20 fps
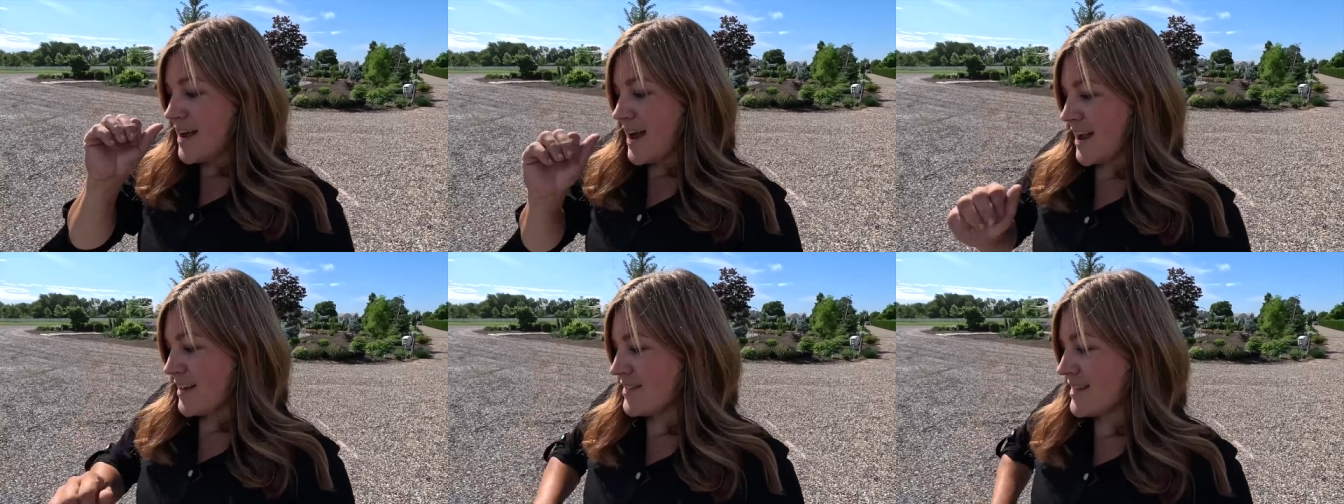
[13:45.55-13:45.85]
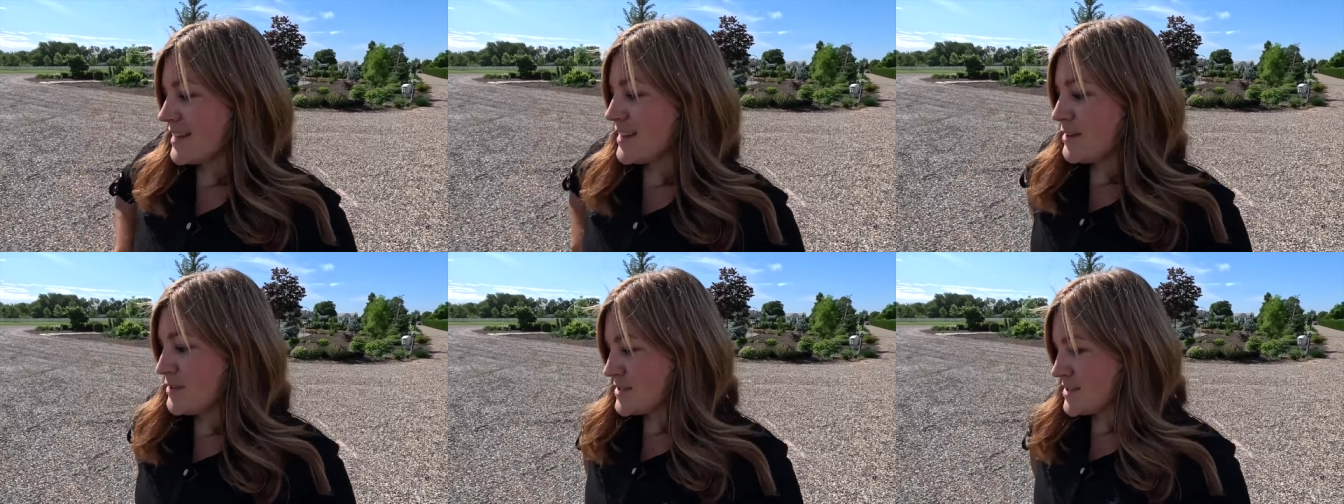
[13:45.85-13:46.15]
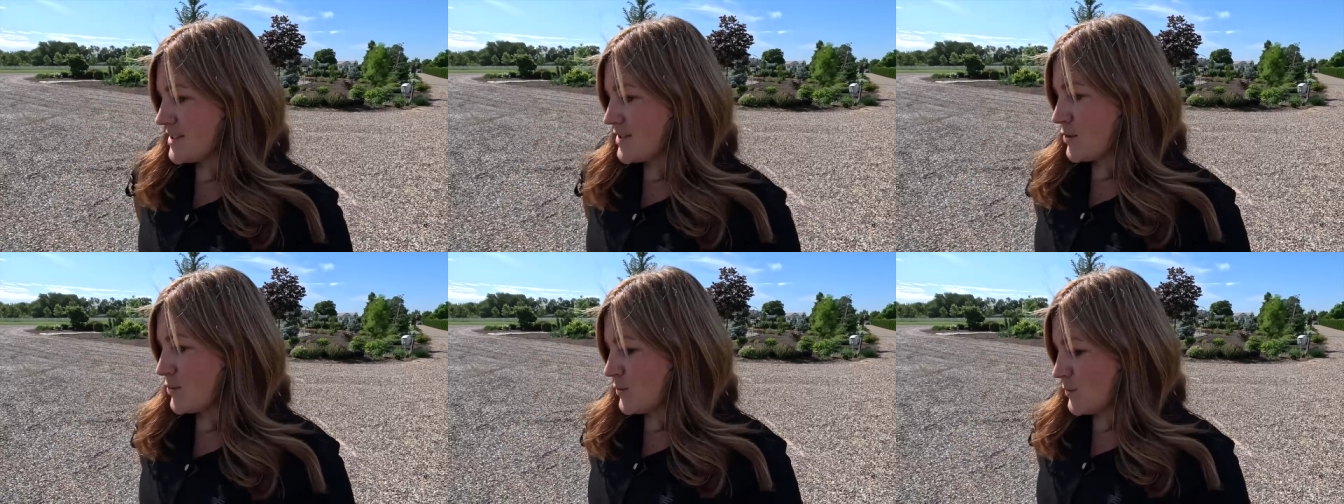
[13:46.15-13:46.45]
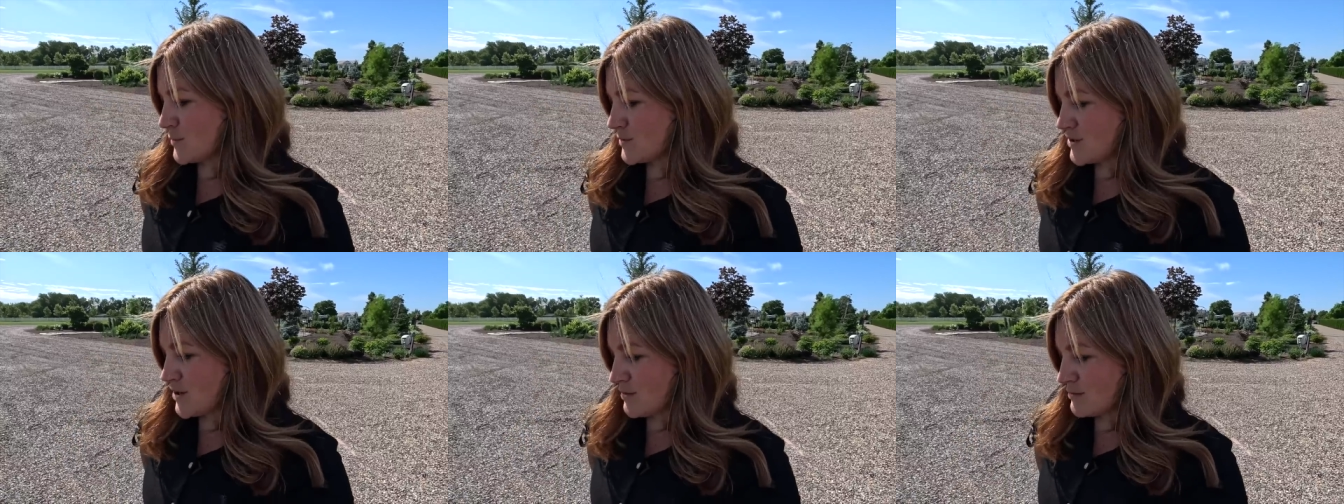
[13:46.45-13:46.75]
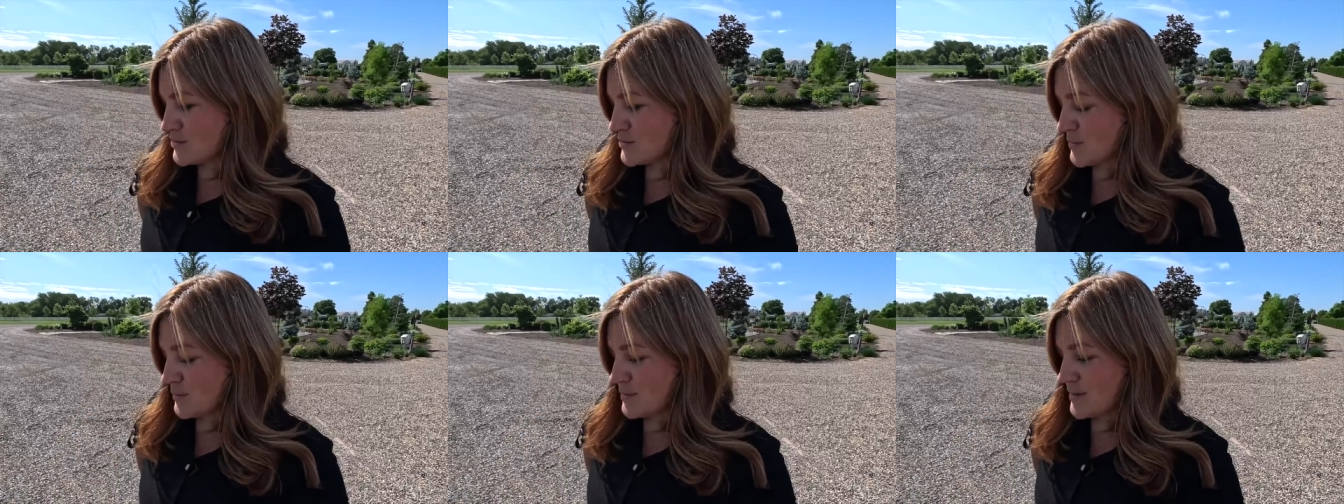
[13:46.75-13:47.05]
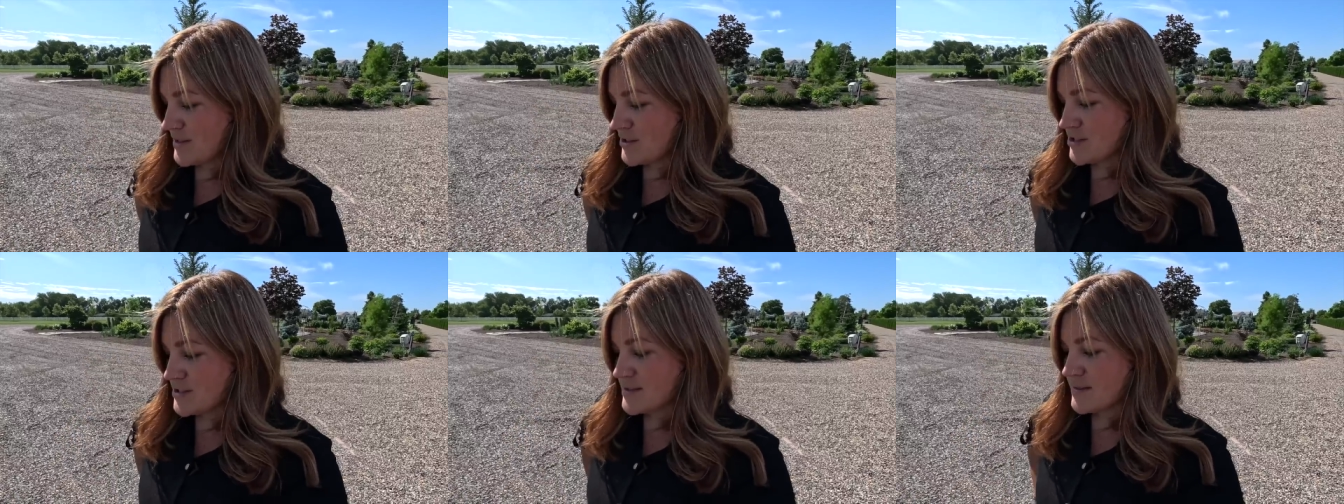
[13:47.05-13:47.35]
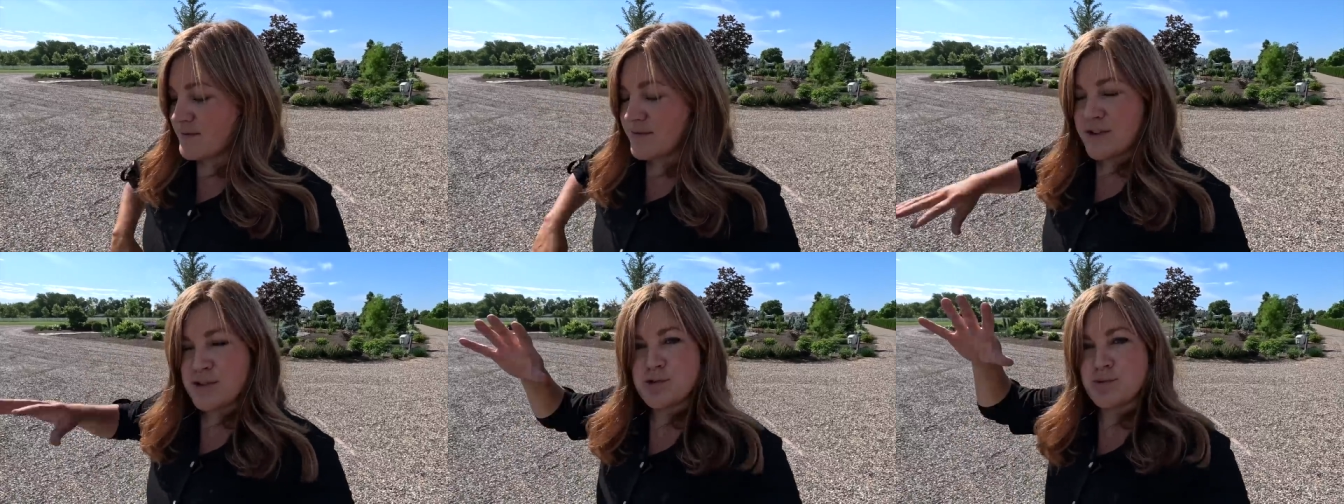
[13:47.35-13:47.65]
I think using the cool tones will be just
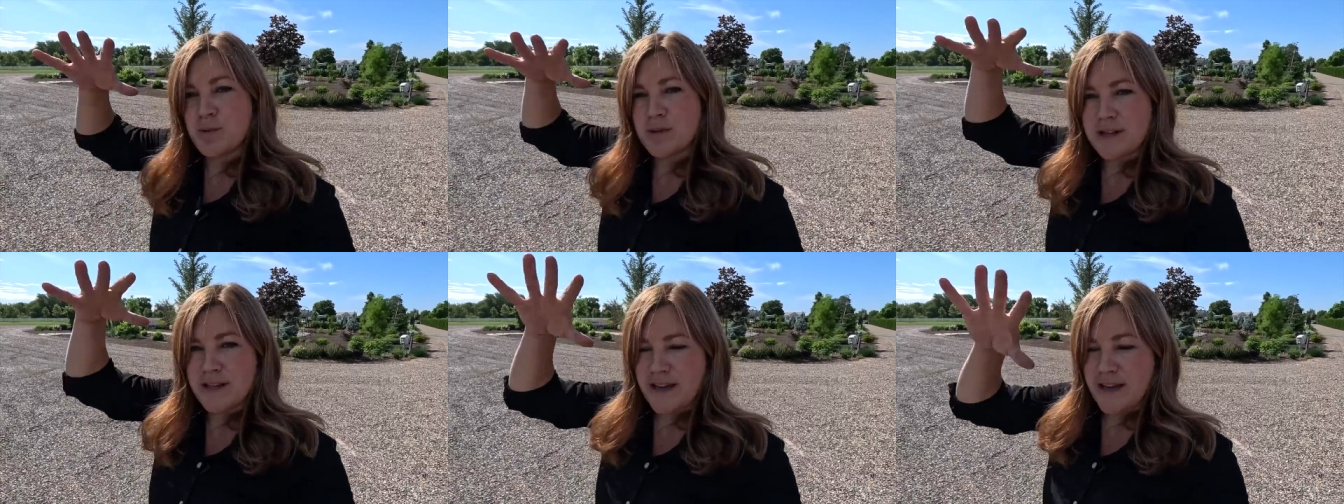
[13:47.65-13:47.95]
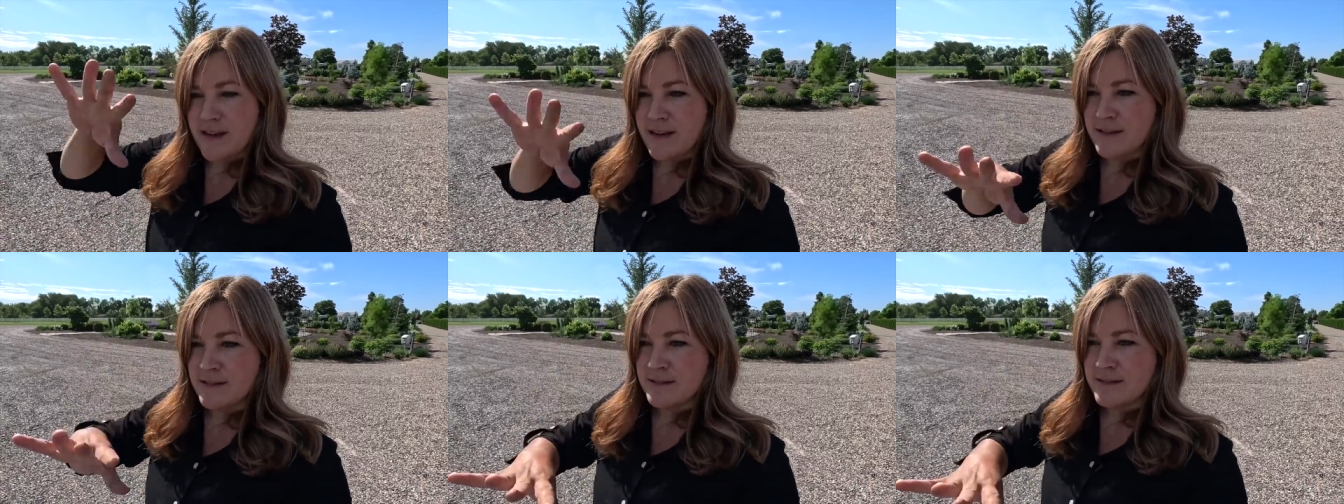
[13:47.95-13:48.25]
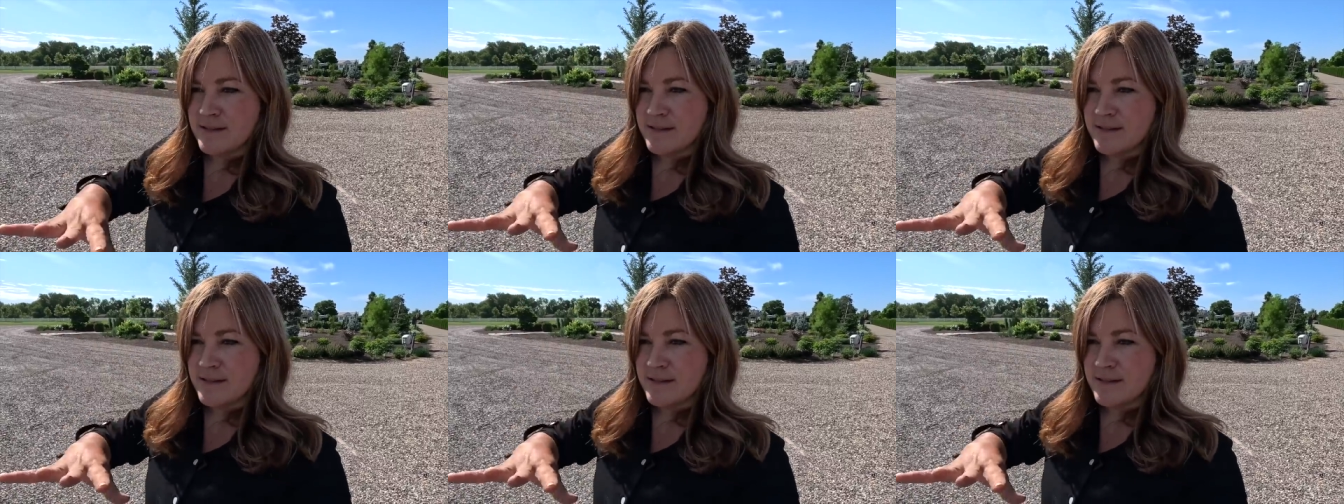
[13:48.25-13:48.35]
visually